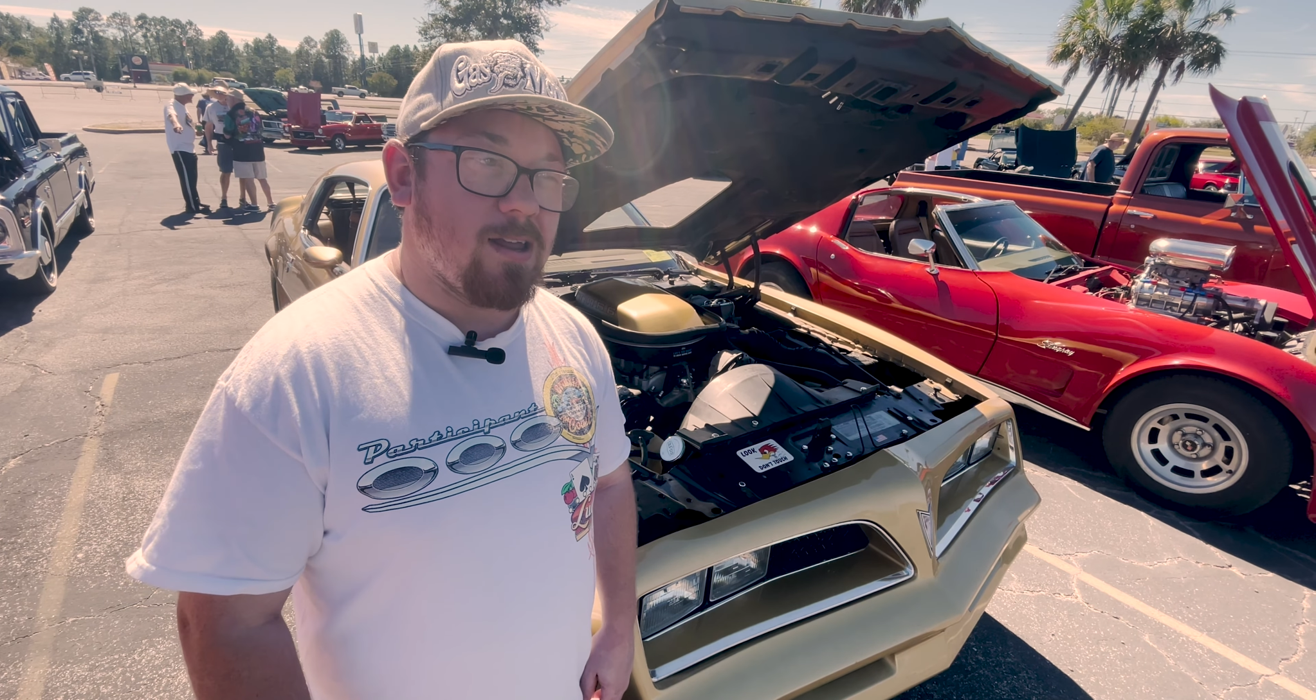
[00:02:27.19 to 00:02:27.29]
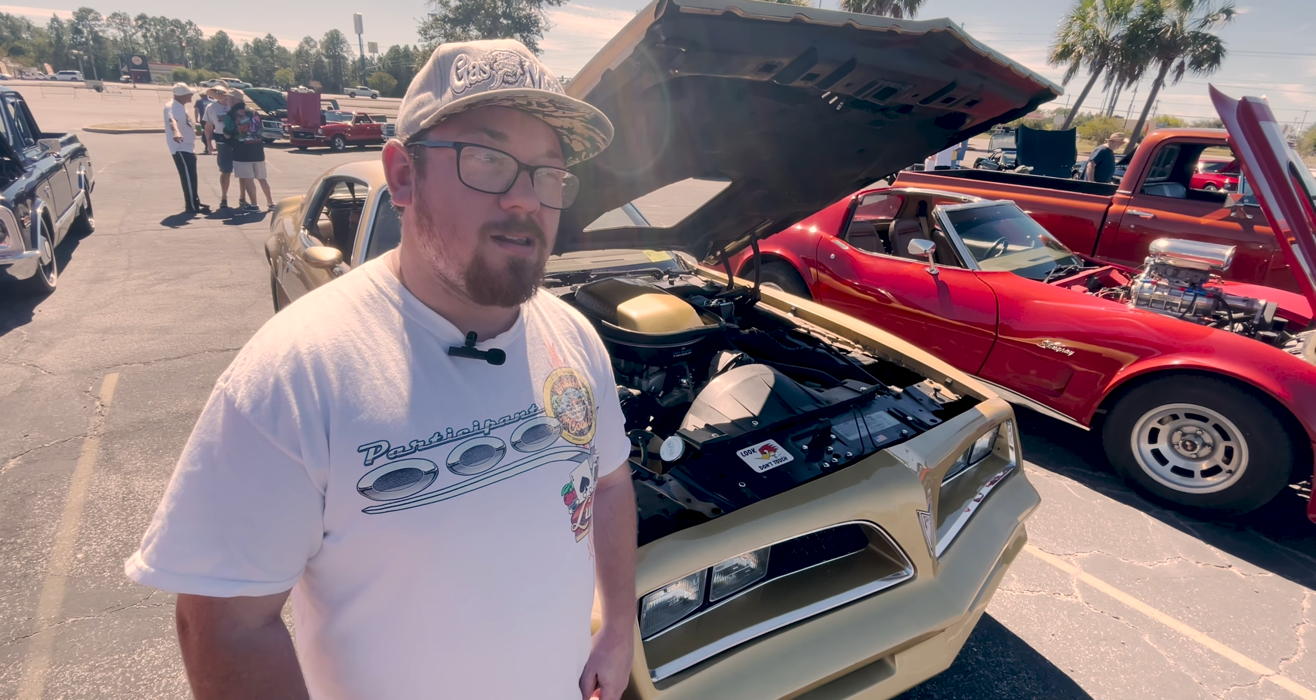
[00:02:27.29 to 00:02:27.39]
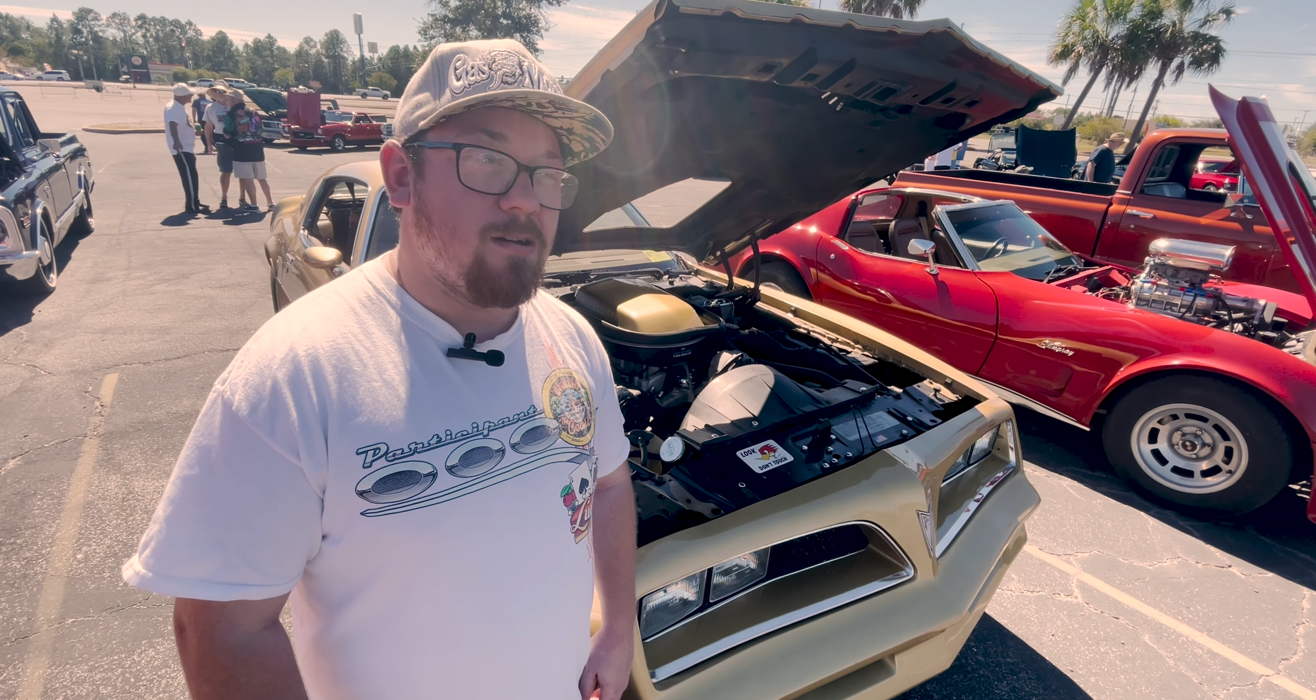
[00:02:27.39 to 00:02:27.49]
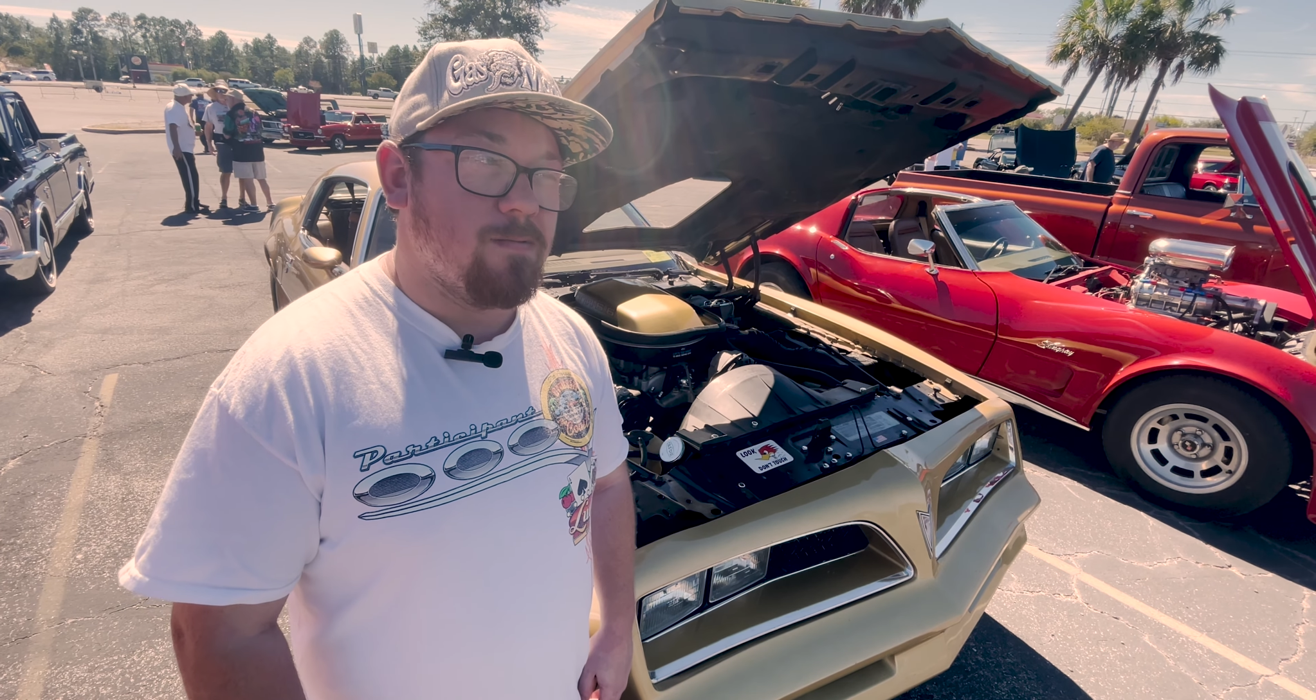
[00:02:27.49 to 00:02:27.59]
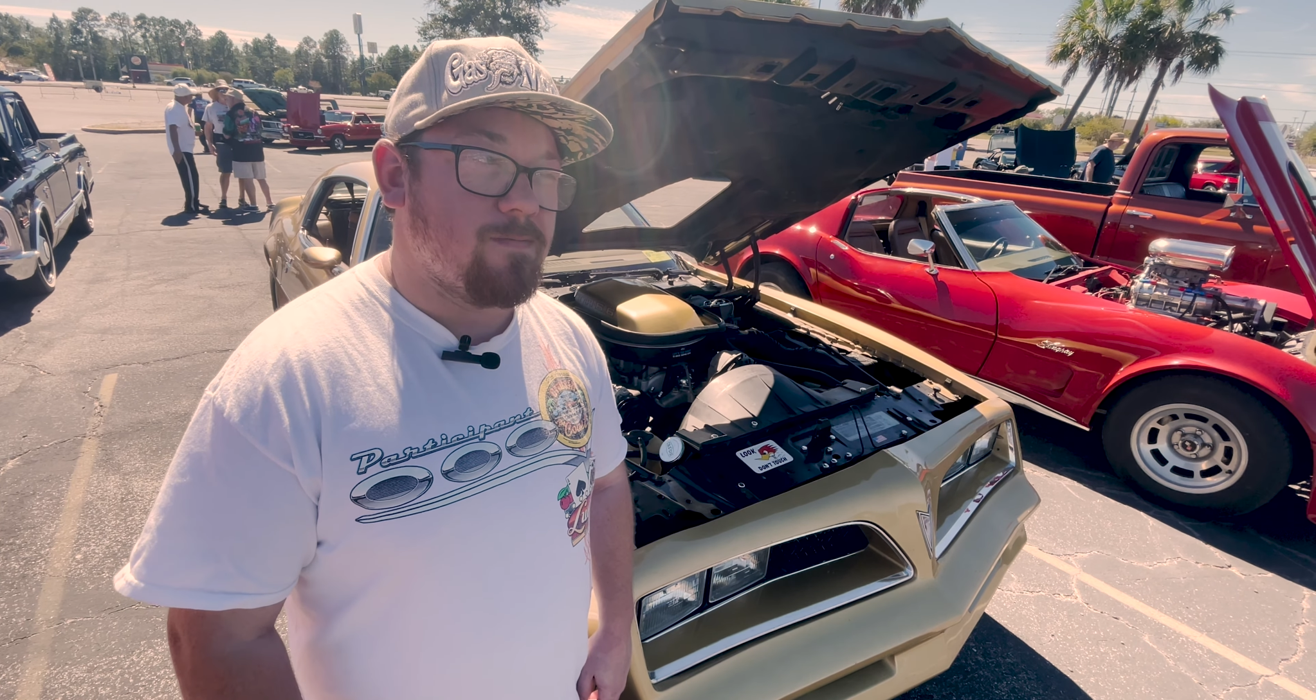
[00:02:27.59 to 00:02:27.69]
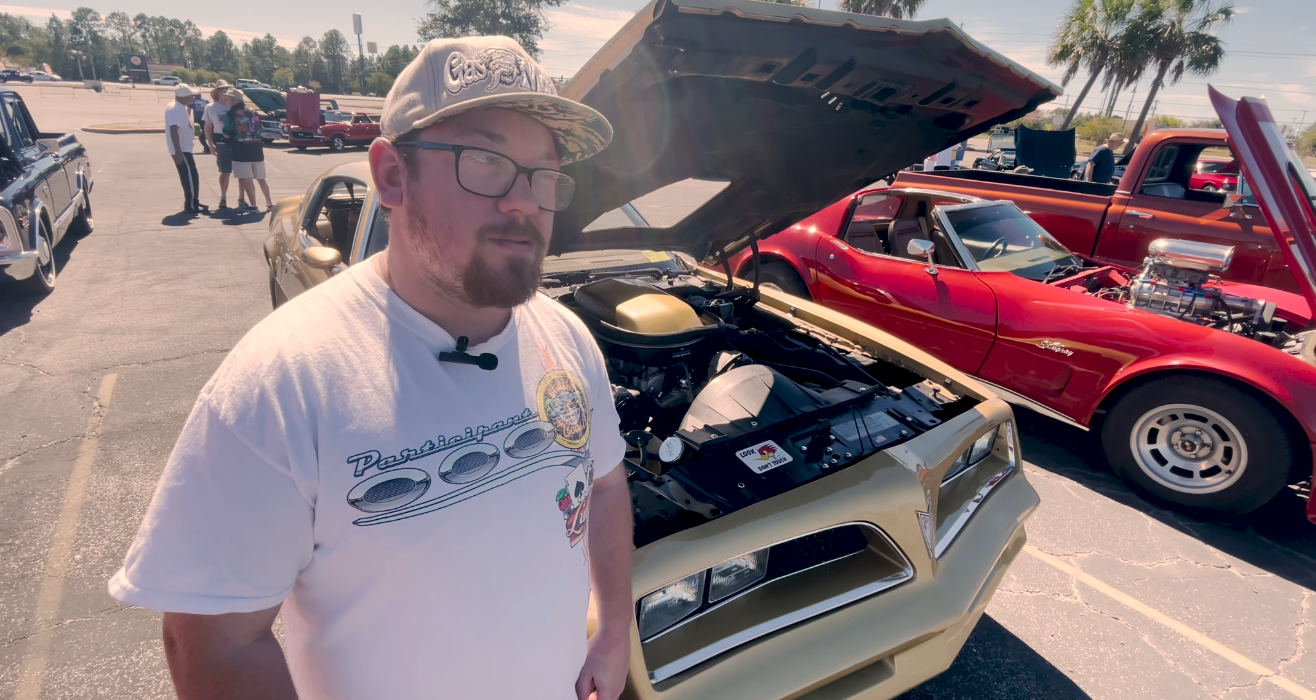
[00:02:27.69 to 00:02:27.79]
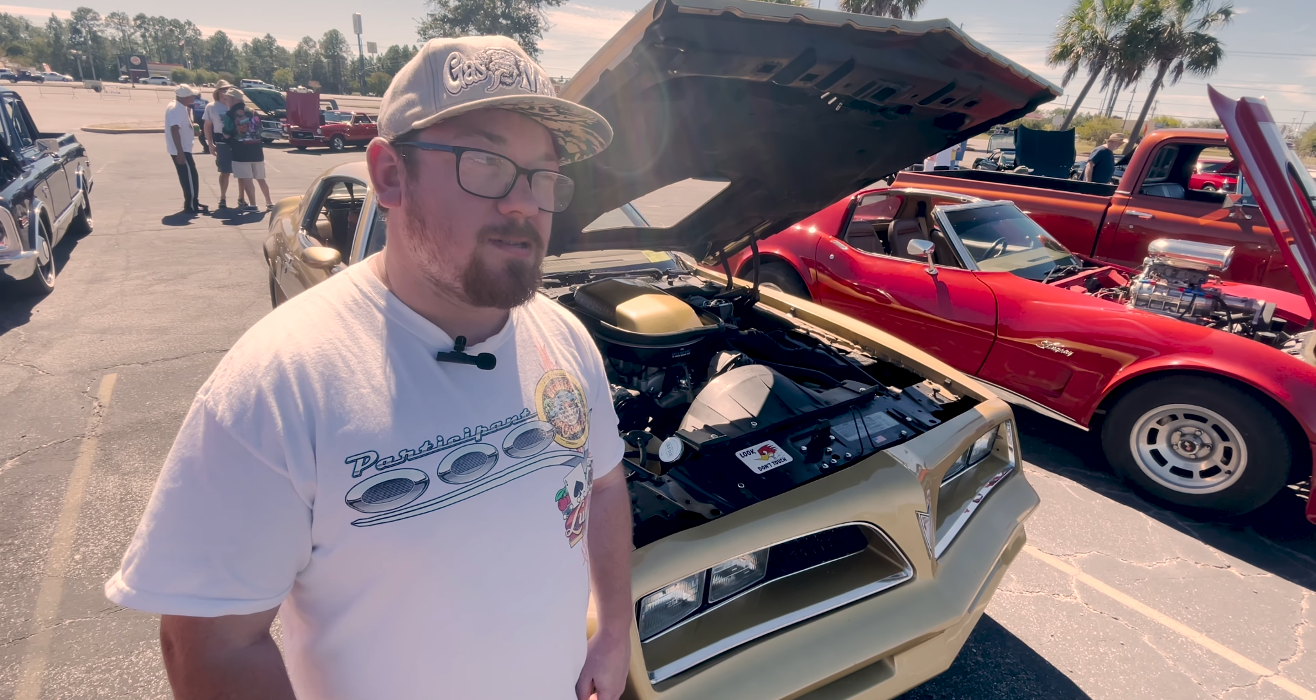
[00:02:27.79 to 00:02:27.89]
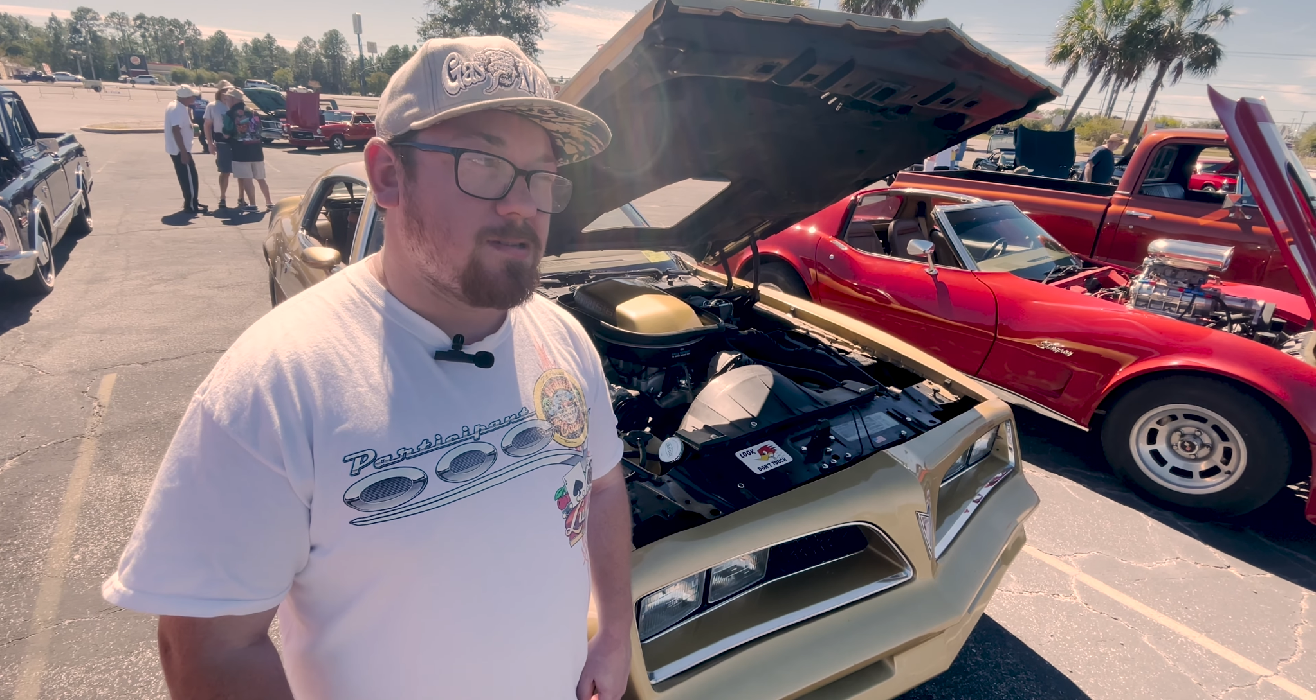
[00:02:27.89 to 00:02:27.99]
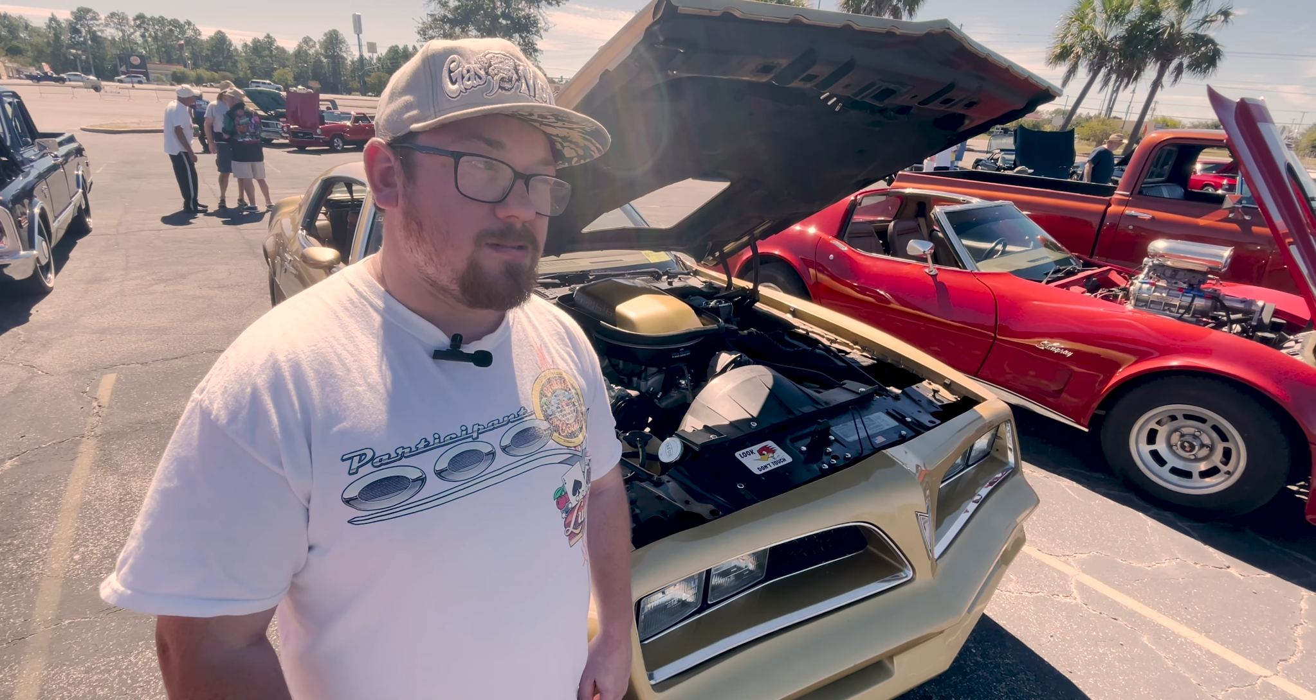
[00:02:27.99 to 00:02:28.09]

like Novas.